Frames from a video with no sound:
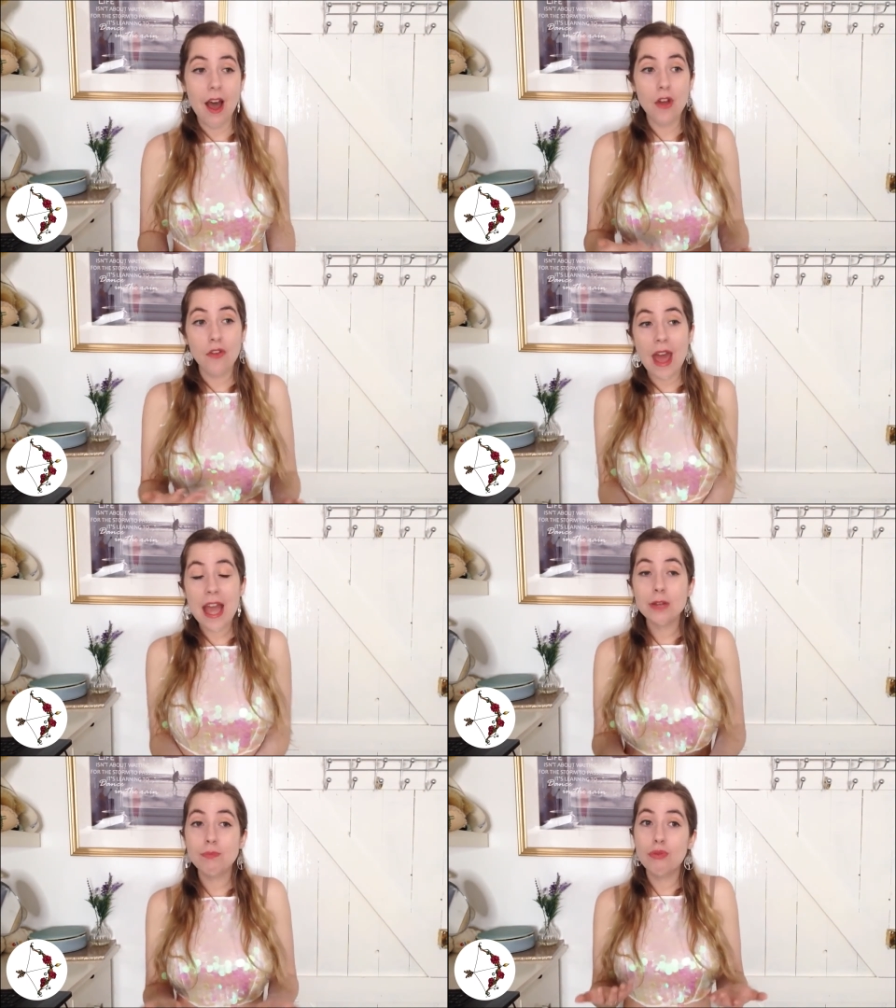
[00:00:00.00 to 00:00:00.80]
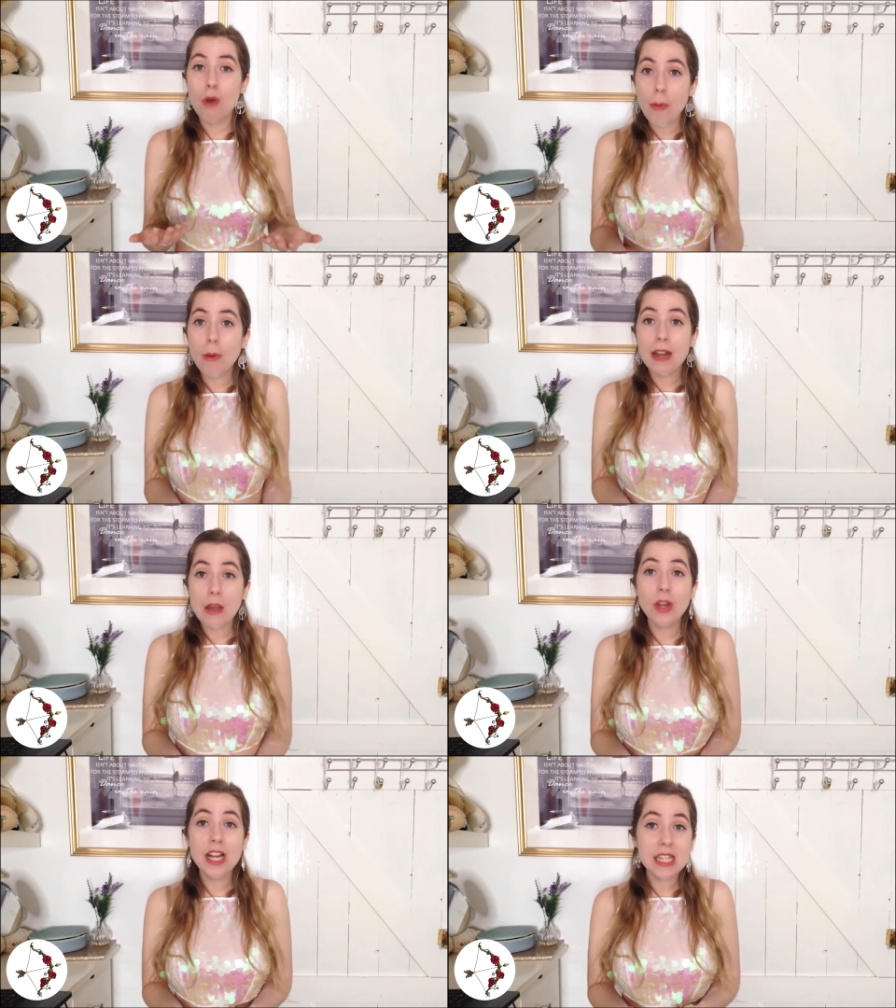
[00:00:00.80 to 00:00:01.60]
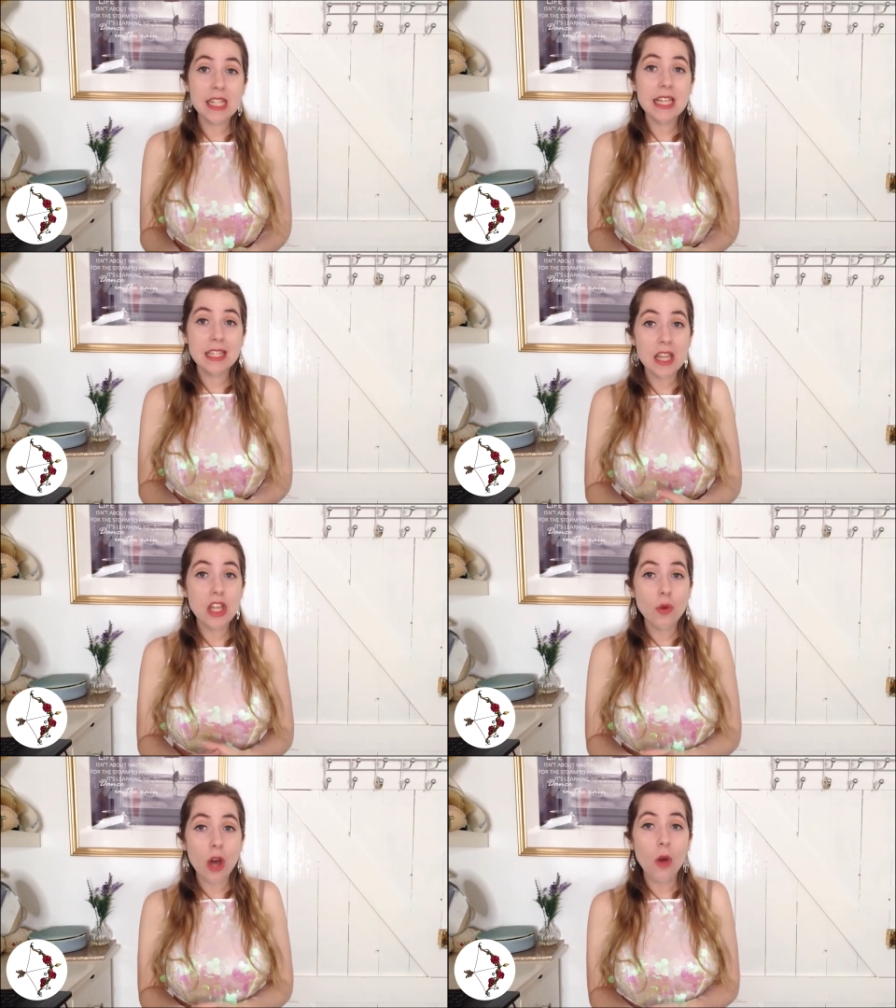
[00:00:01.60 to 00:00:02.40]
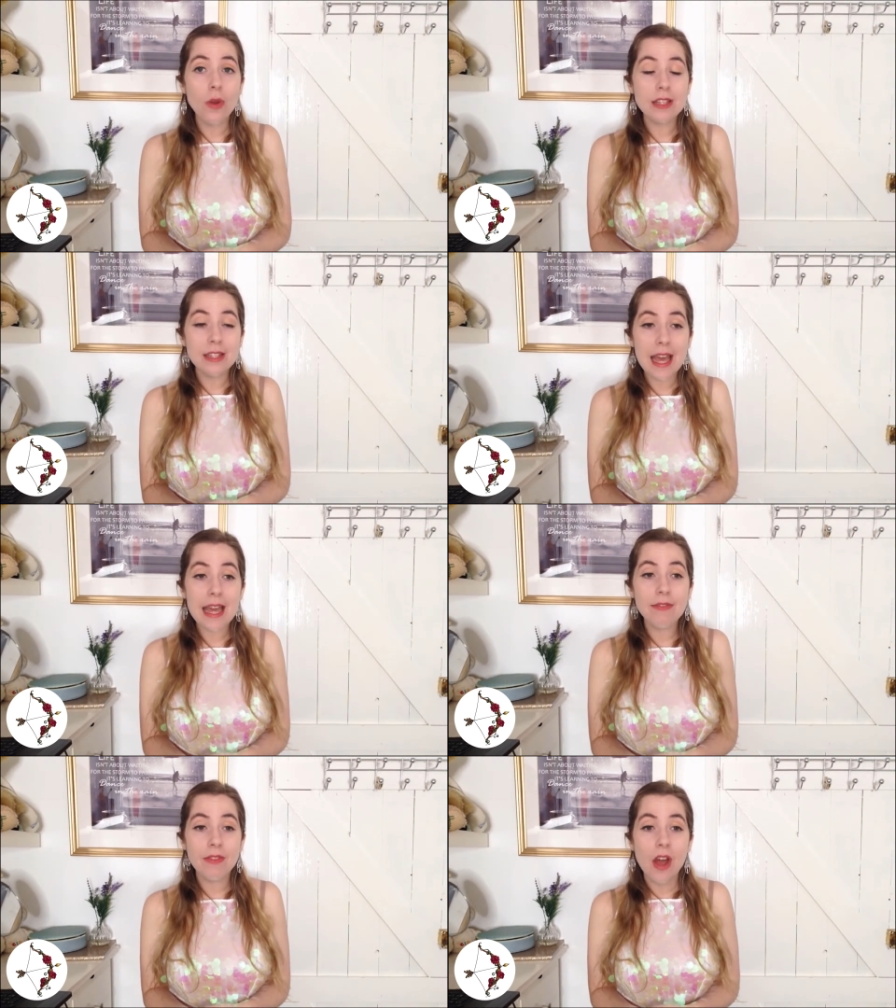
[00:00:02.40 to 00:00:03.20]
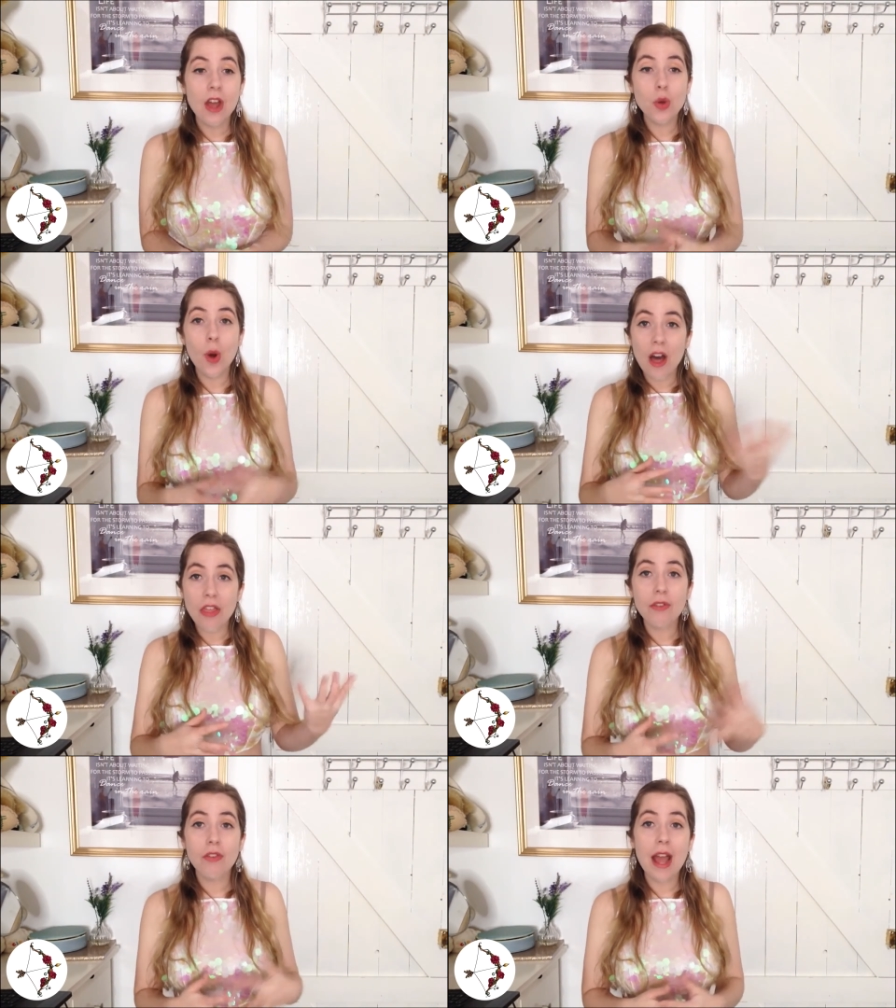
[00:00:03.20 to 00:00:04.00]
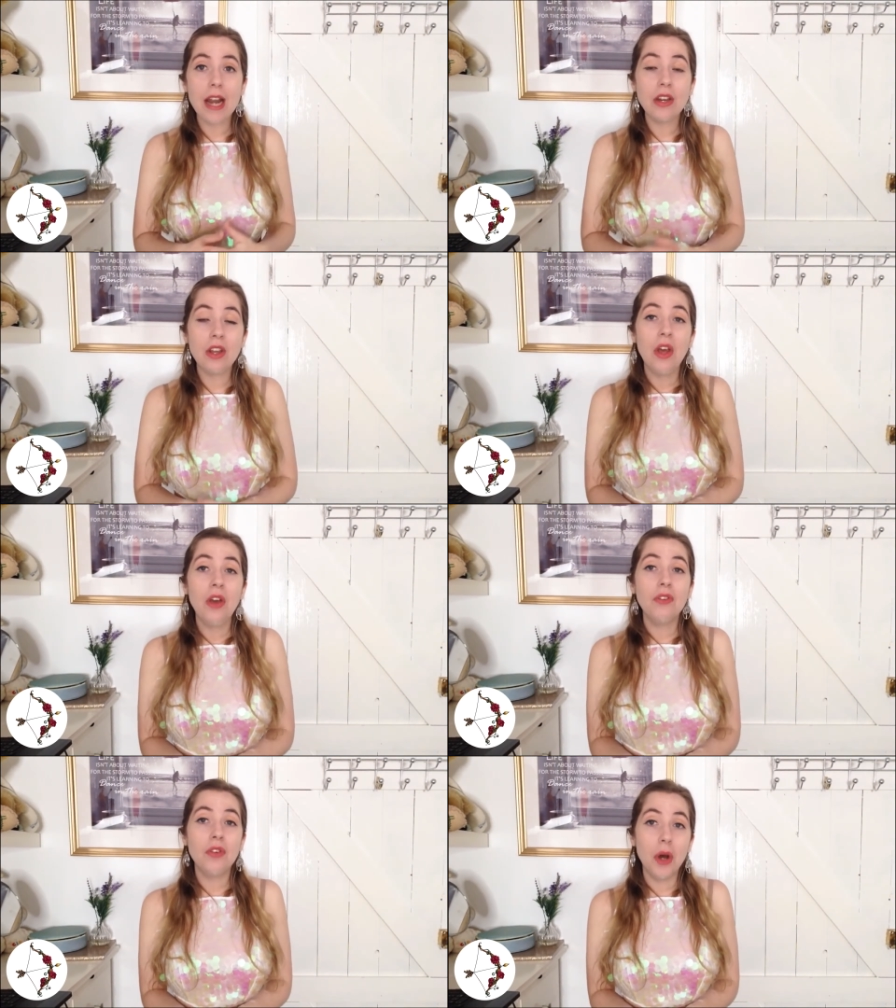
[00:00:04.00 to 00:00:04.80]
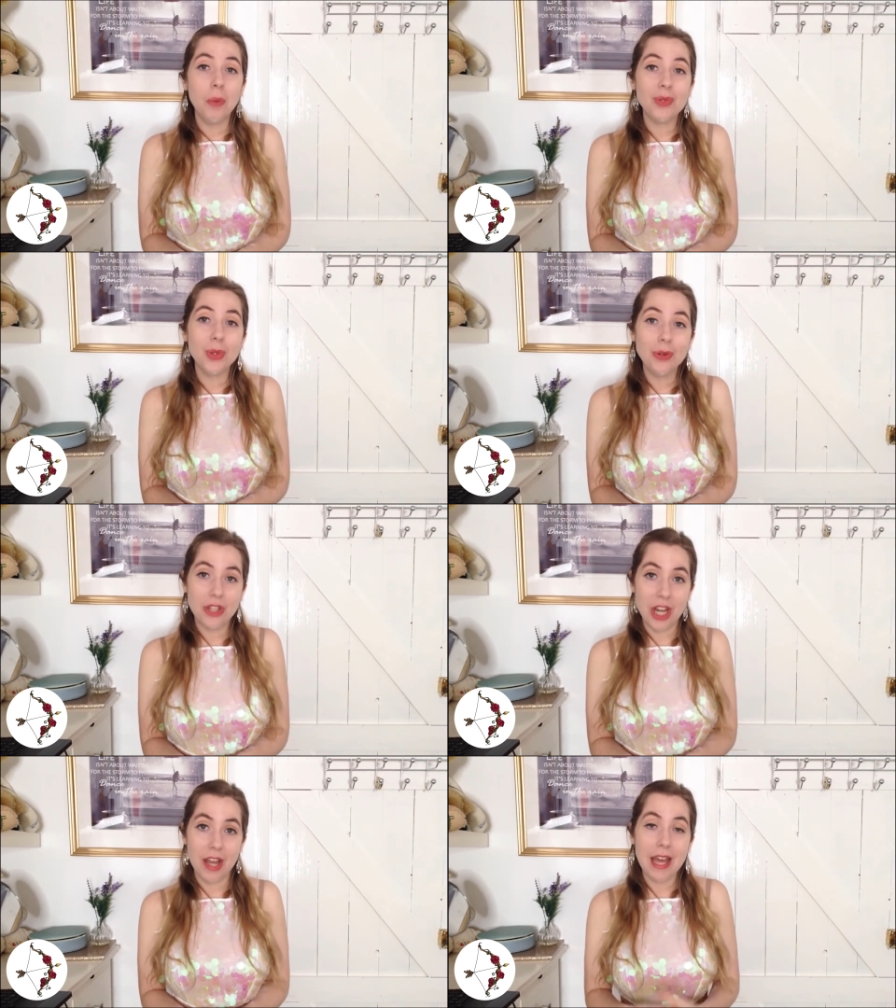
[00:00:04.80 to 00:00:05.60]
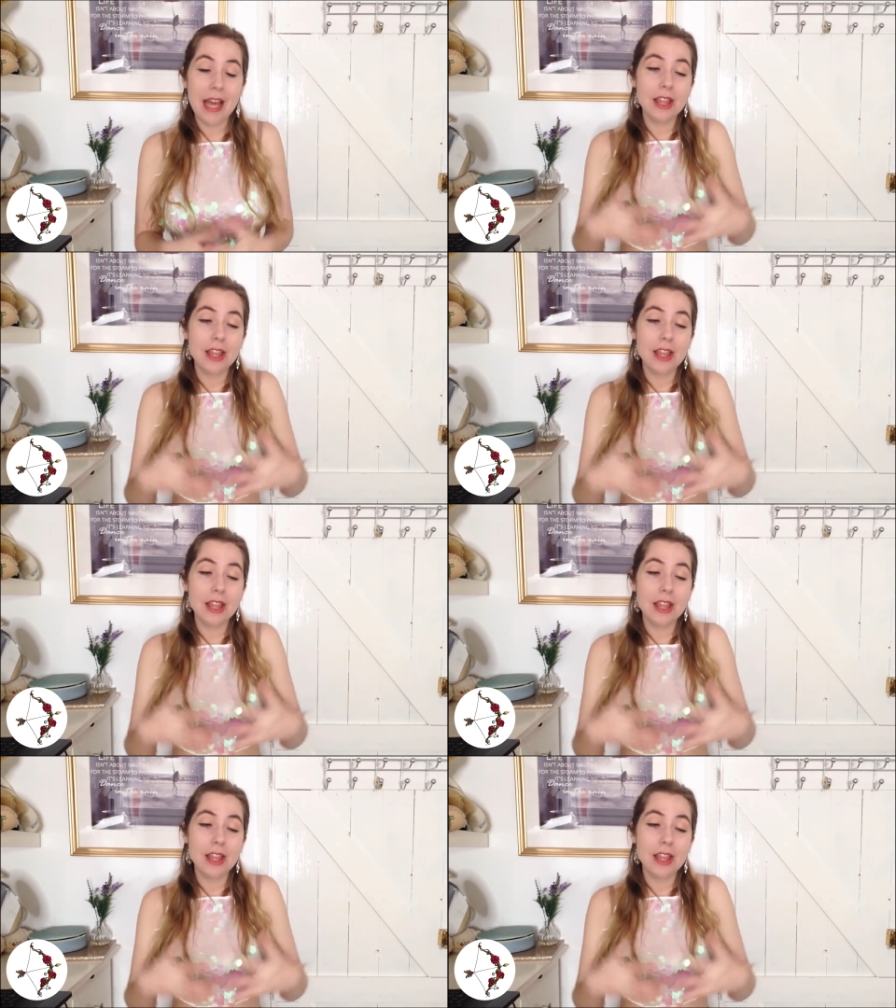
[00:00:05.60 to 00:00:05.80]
A friend probably would insist that you go and save your other friend from torture.